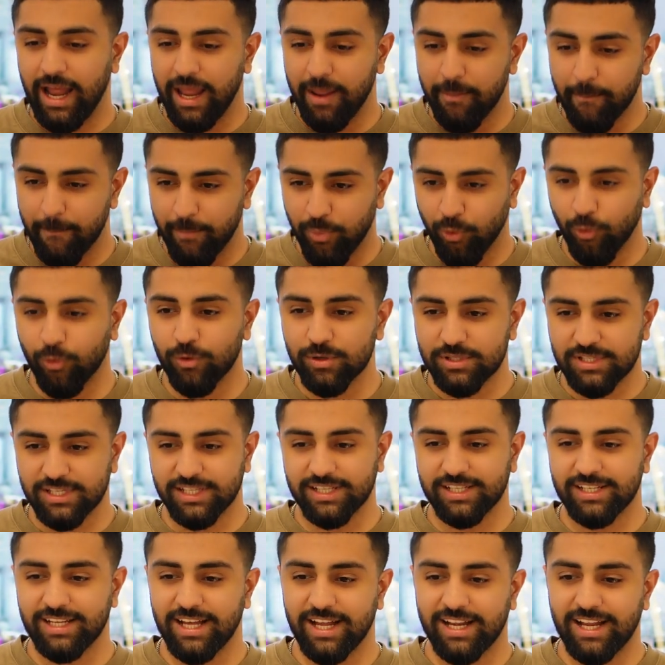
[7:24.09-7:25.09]

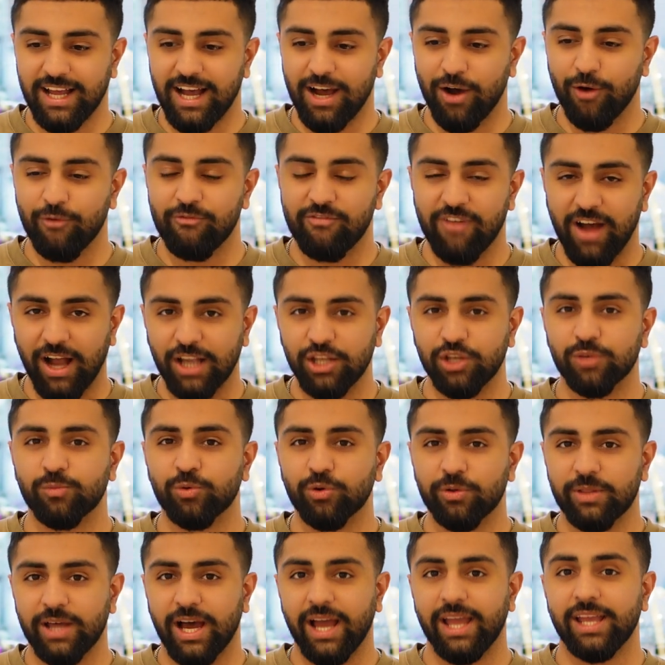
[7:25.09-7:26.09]
important and how
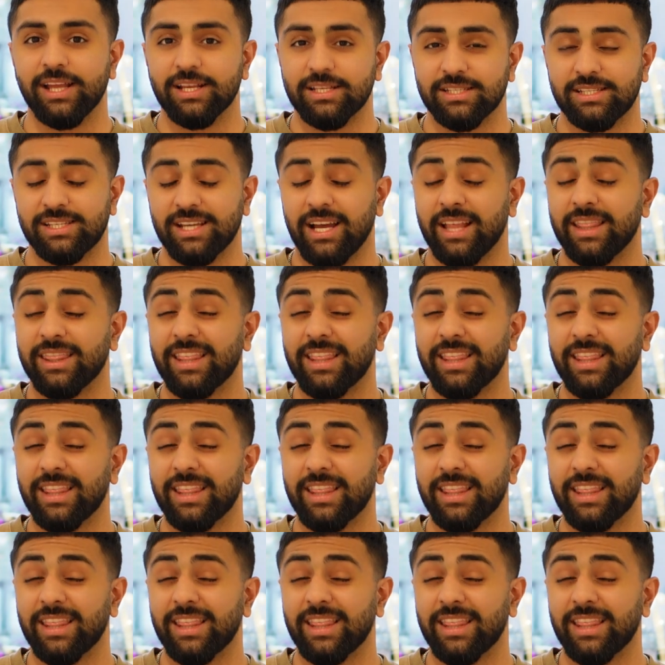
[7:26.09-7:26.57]
valuable that is,